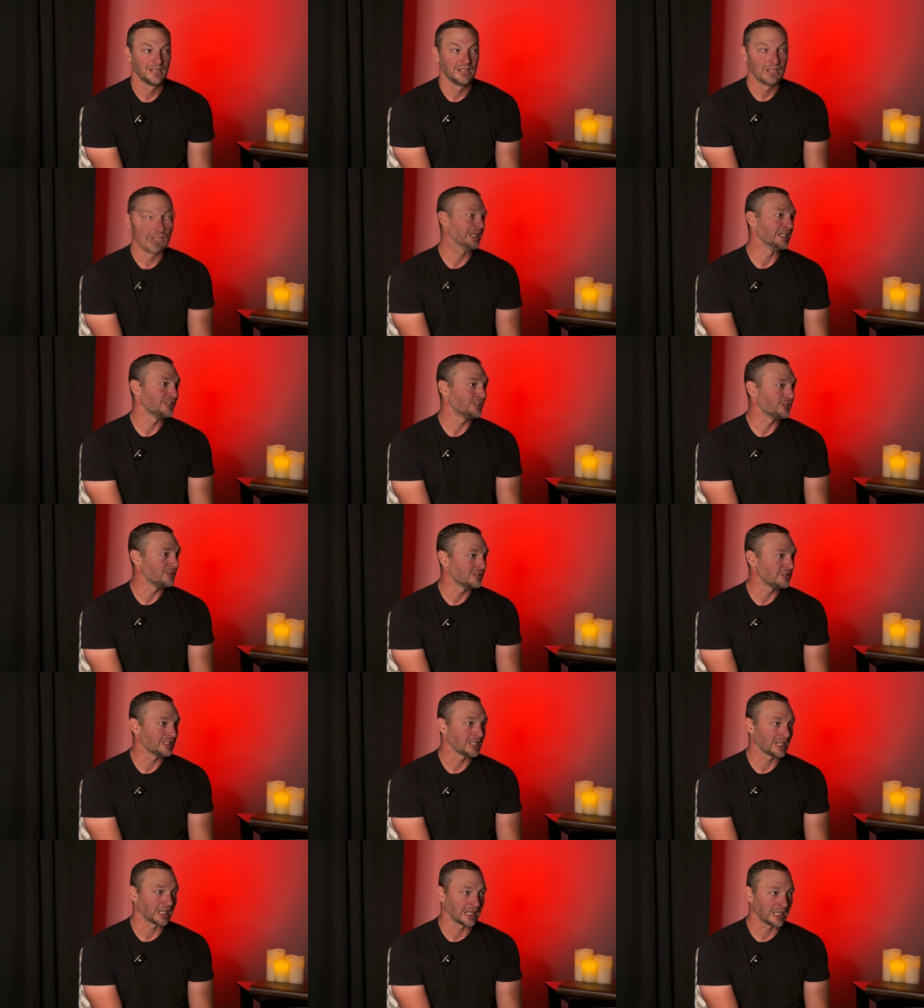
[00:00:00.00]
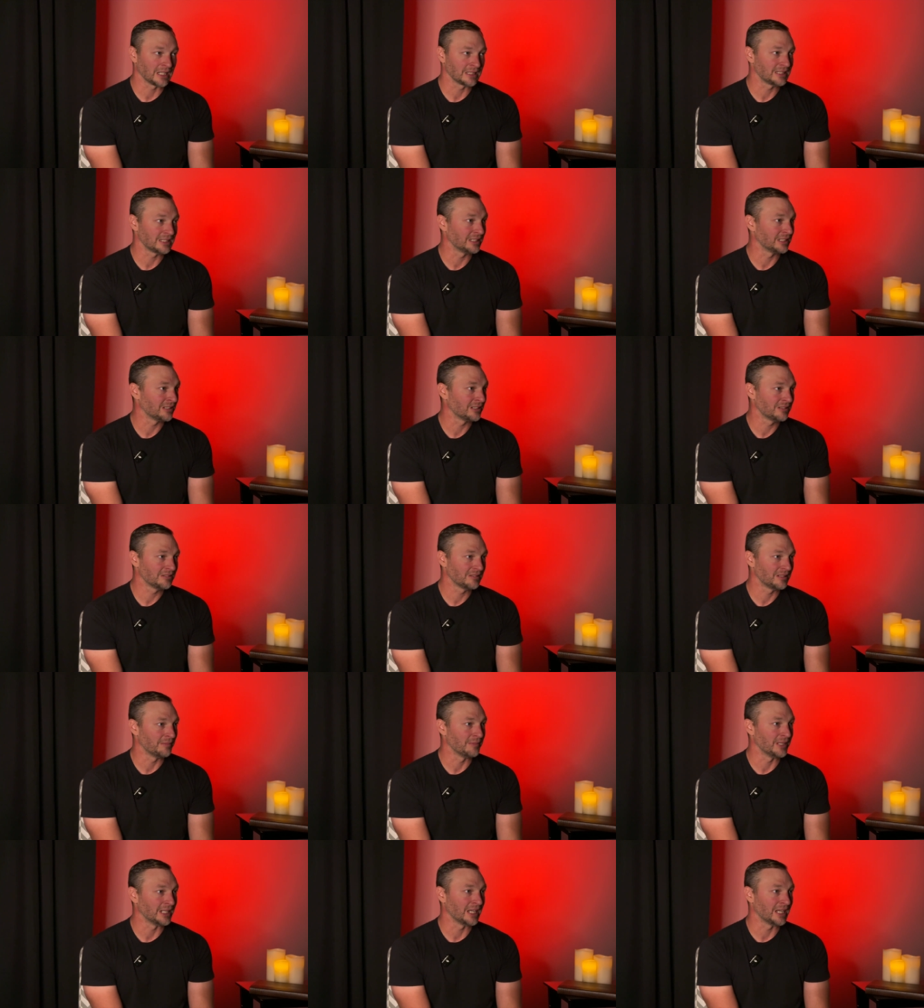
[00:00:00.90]
And as soon as I got there,
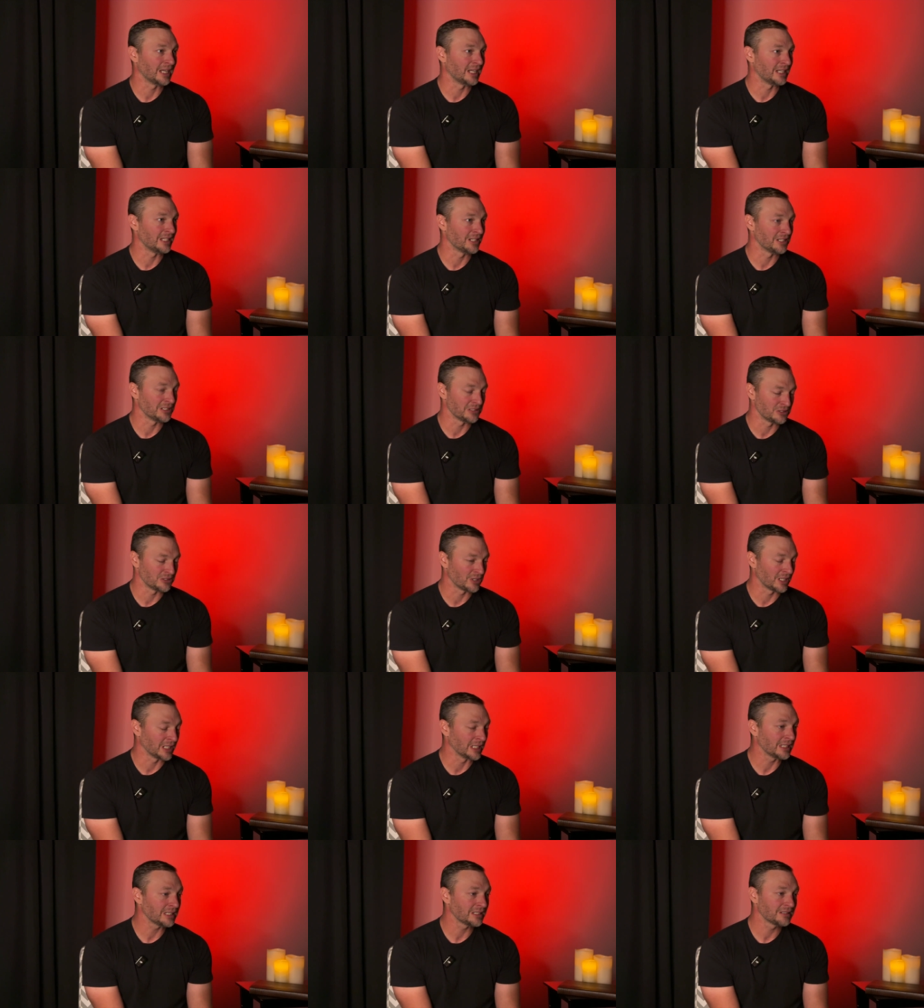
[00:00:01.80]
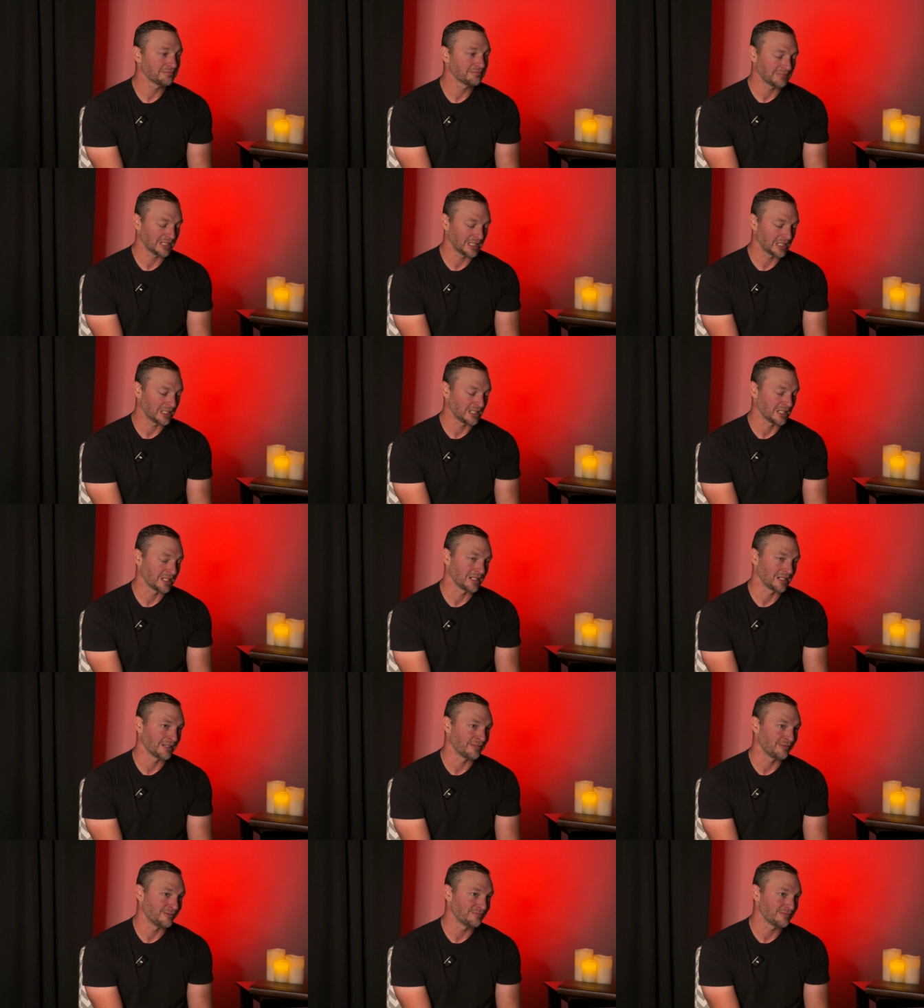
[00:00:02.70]
I had not drank, I had
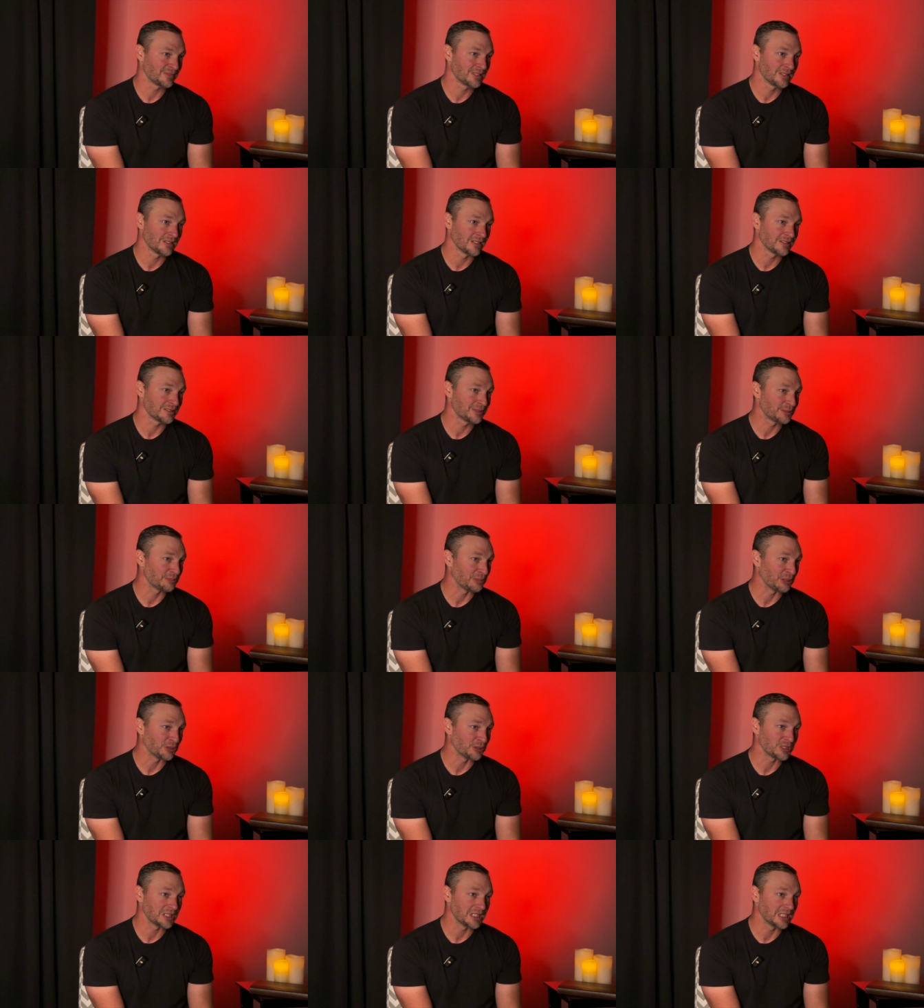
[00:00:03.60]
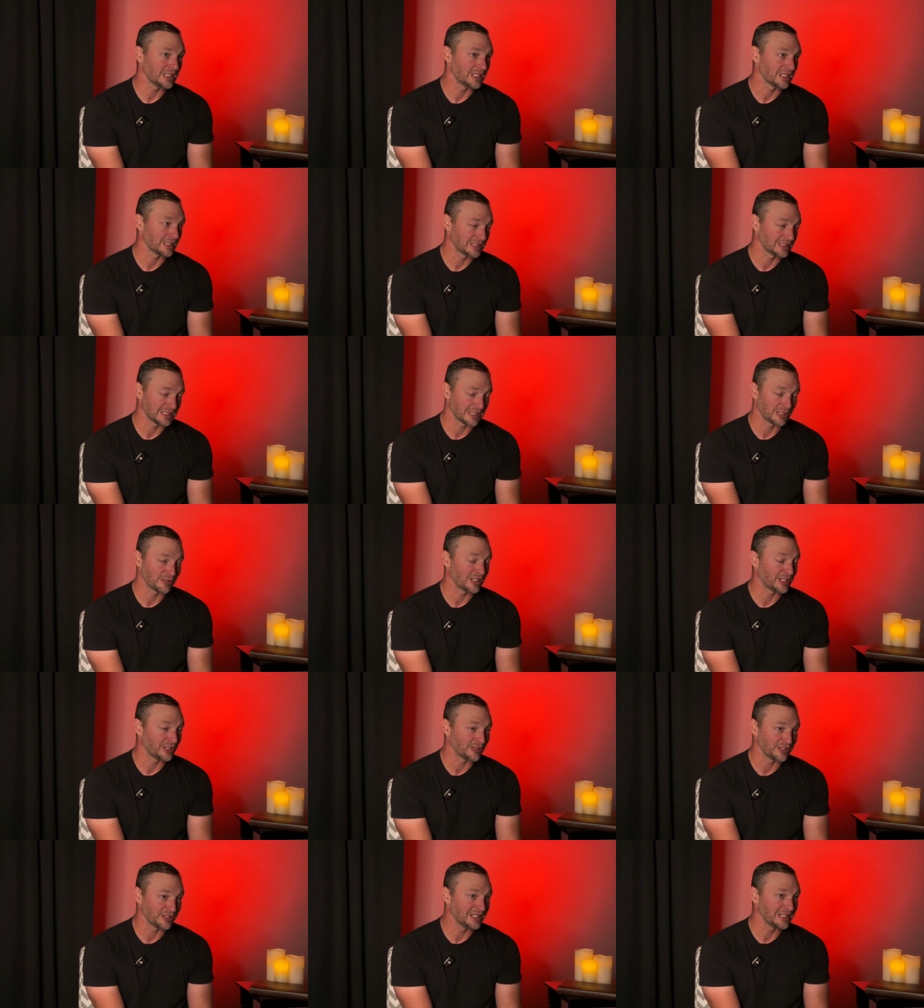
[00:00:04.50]
not ever smoked a
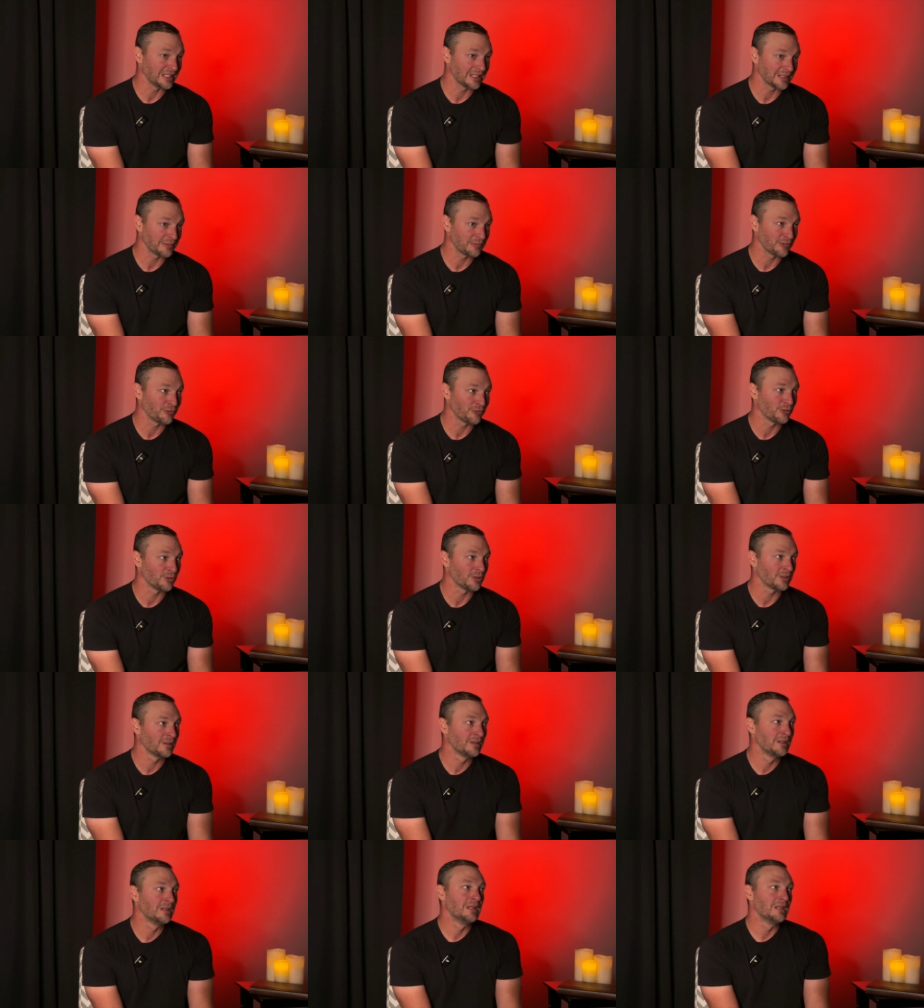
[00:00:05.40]
cigarette or anything before,